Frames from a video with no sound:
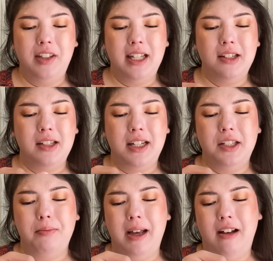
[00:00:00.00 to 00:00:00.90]
this. It's
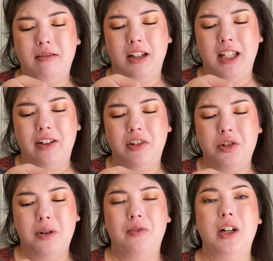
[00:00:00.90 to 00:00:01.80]
about $11 or
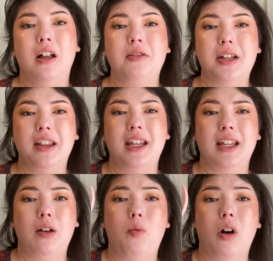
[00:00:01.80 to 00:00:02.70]
$12, I think,
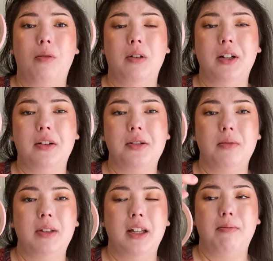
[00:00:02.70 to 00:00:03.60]
at Walmart or
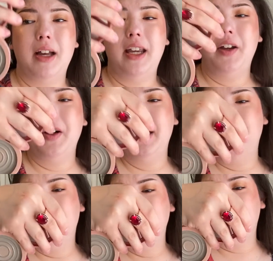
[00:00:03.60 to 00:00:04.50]
something in my
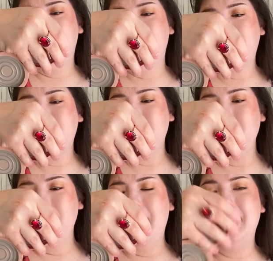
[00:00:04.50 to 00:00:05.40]
area.
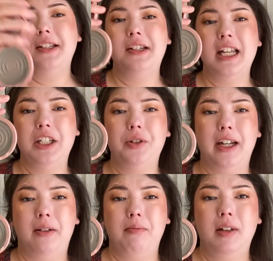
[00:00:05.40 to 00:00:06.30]
And it's a 10
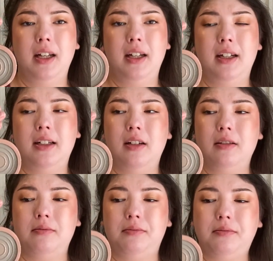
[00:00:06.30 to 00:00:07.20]
gram
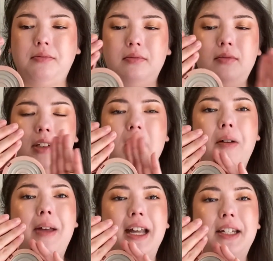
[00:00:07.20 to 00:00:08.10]

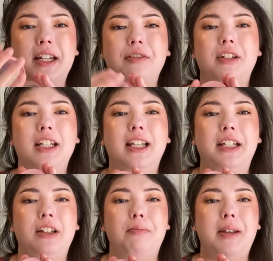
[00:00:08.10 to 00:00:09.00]
compact here. Really
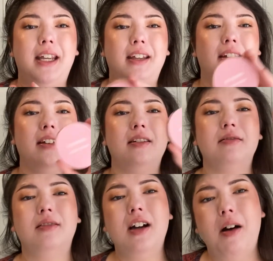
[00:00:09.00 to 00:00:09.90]
like the pink
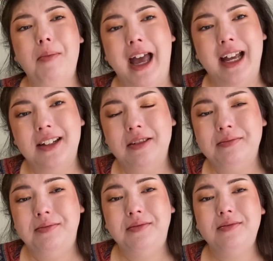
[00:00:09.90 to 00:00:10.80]
compact.
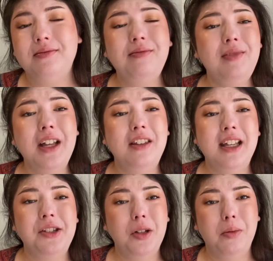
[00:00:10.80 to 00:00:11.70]
Not that
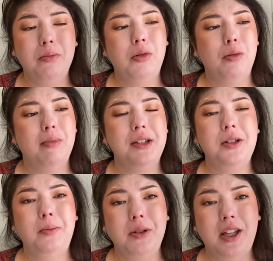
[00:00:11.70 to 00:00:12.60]
that's super important, but
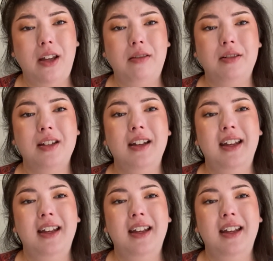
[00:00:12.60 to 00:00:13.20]
super cute.